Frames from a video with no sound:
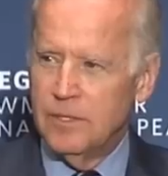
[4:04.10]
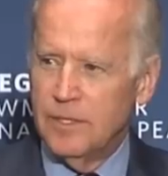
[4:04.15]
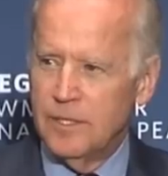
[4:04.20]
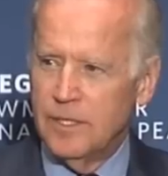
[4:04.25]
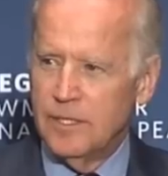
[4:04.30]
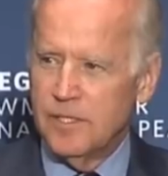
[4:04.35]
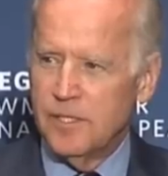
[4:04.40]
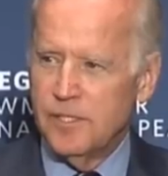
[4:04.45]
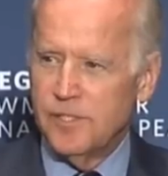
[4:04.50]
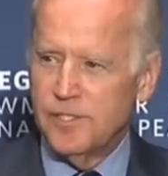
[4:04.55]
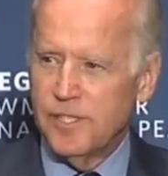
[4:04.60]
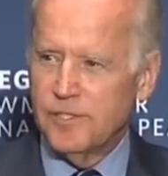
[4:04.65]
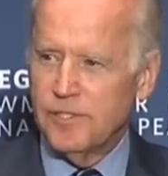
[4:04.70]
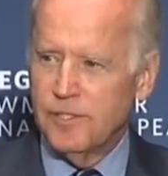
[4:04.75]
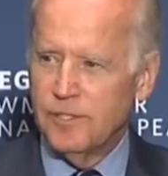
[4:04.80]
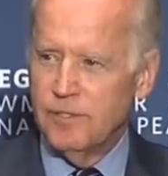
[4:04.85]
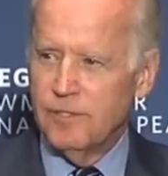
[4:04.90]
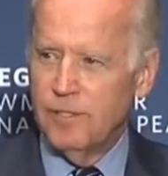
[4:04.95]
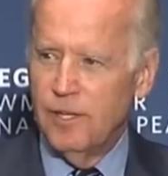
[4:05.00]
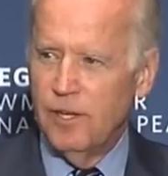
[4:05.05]
The
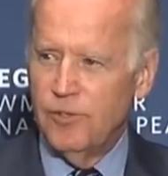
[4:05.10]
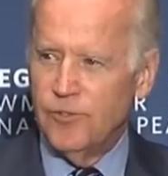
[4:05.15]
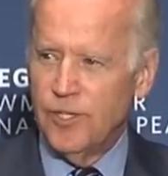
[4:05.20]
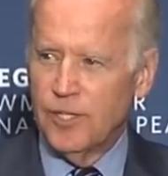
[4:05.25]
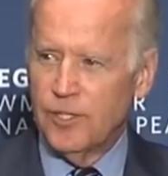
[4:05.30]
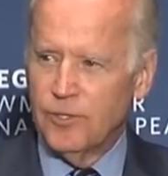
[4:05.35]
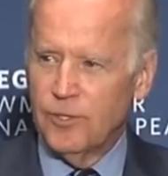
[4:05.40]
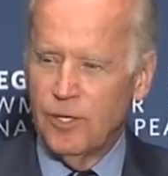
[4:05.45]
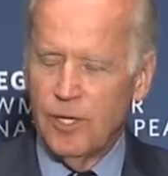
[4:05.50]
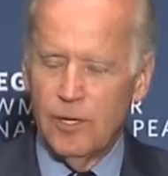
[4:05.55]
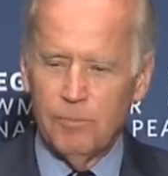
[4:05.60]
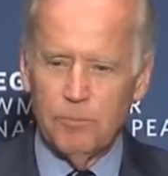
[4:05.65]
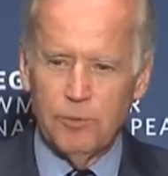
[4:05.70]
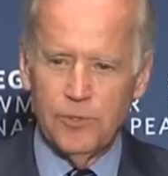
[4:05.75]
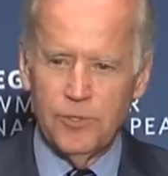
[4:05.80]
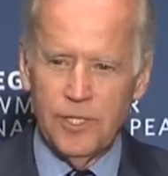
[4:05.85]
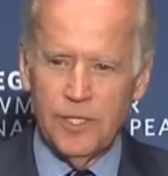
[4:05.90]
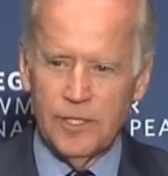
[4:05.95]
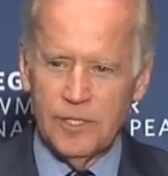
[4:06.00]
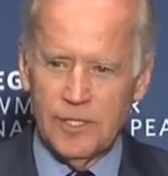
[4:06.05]
Assistant Secretary
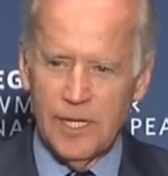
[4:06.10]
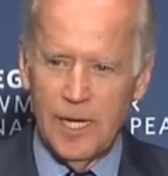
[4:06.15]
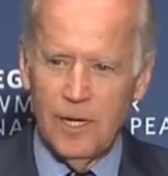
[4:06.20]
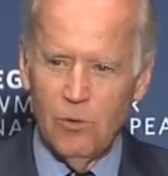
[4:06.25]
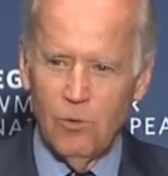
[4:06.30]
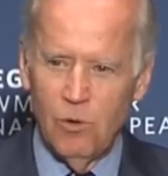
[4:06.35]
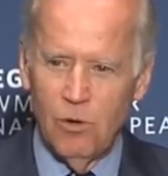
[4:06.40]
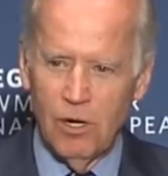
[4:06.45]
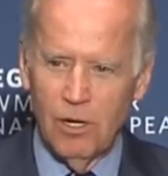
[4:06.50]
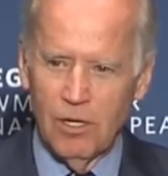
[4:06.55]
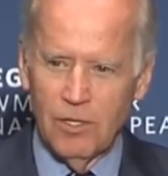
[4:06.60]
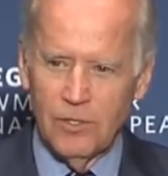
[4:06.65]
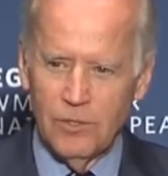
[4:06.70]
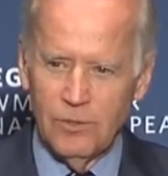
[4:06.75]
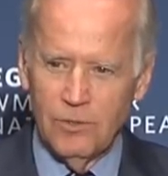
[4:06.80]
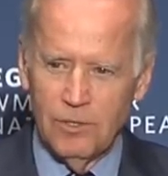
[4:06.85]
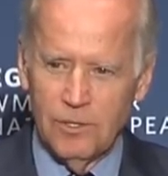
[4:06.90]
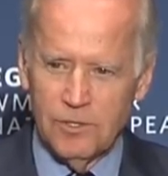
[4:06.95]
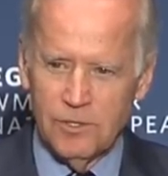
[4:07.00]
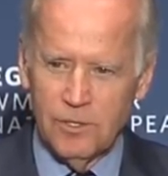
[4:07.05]
Puneet Talwar,
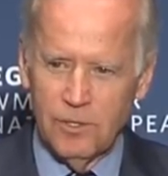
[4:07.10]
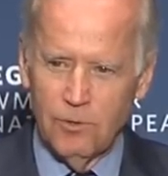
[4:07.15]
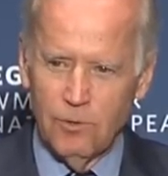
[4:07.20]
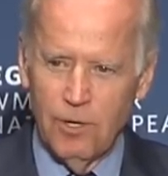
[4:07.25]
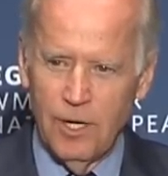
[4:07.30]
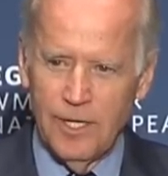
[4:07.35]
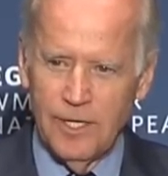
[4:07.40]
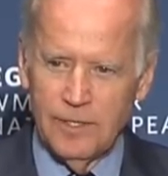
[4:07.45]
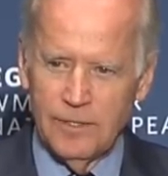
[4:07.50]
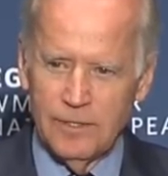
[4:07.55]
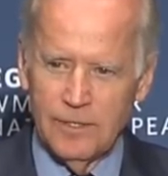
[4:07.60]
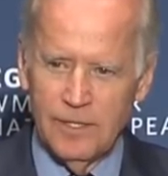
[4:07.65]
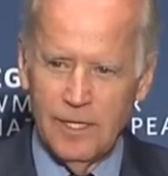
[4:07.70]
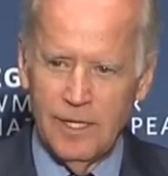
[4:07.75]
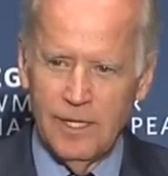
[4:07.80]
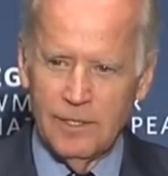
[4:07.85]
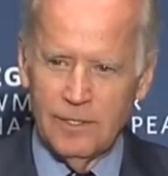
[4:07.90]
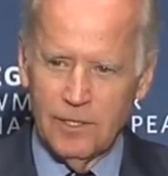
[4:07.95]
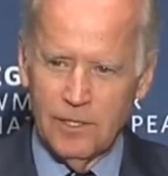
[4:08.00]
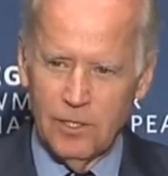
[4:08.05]
who is a great
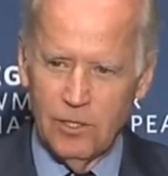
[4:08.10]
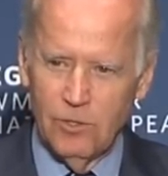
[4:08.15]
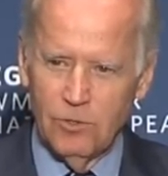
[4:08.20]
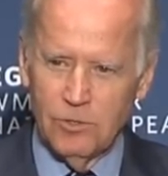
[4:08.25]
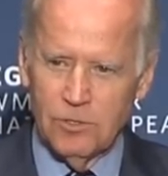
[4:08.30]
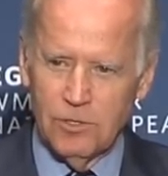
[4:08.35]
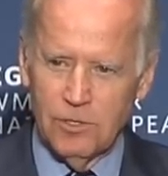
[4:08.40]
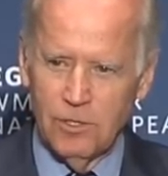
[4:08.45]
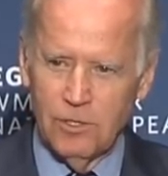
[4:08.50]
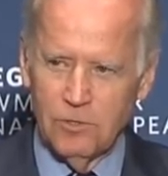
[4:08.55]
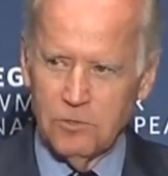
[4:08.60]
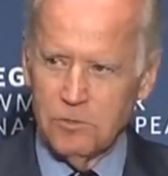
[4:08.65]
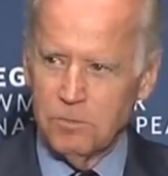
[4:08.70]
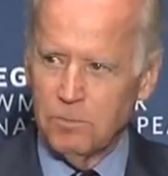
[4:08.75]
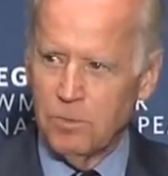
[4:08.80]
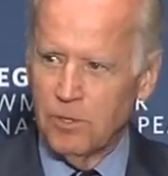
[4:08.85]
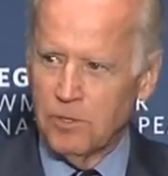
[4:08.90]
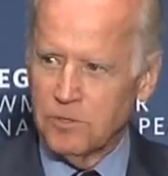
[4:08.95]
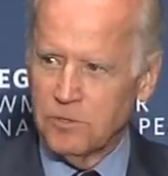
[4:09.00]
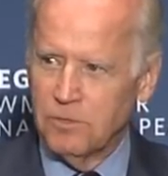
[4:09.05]
and close
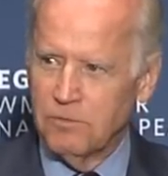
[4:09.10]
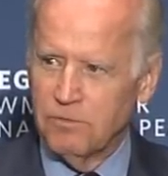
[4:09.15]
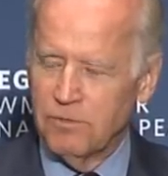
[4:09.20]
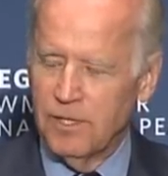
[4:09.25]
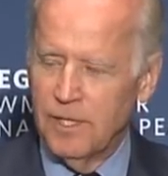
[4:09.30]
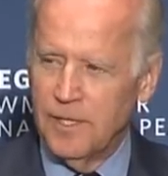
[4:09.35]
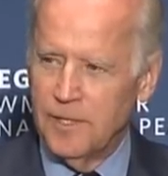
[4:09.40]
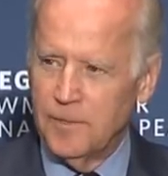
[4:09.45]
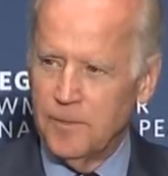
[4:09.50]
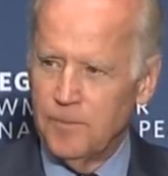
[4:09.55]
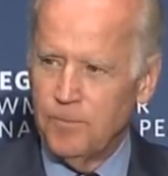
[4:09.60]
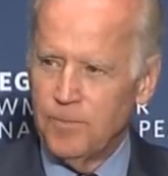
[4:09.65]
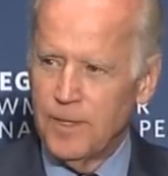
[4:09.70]
personal friend.